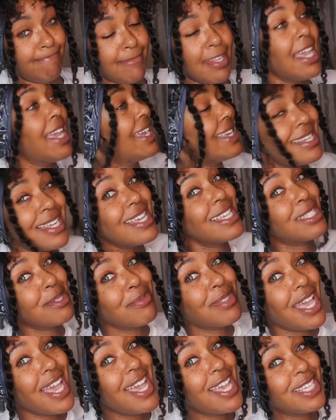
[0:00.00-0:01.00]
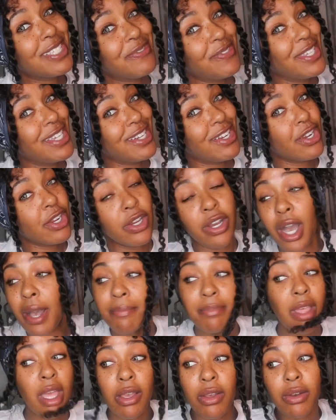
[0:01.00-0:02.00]
It did some things for you, girl.
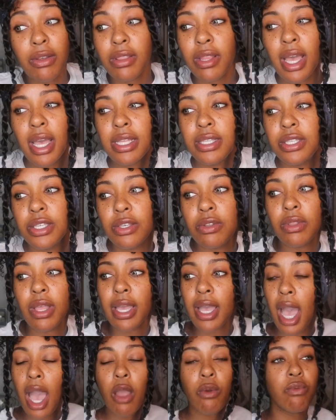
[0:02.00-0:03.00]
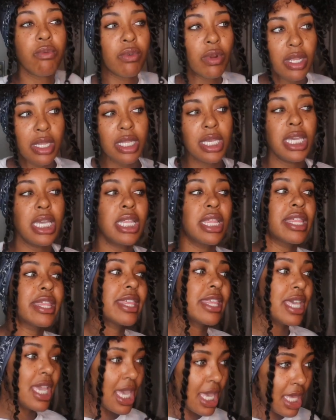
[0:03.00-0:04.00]
I'm not gonna lie to you. Like, I really
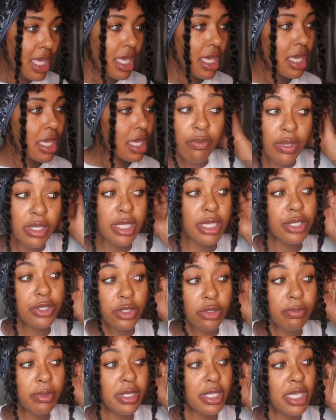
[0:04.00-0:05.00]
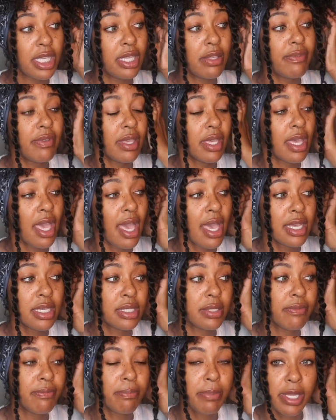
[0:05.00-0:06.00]
think, I really do believe it has
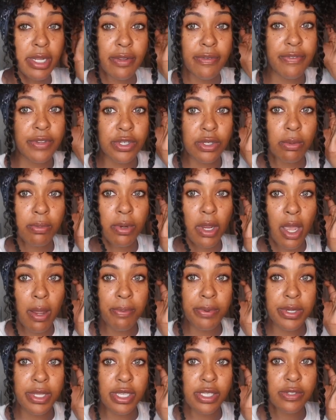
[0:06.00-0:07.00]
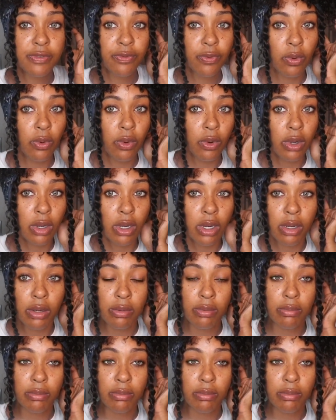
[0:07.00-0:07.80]
some beneficial properties for,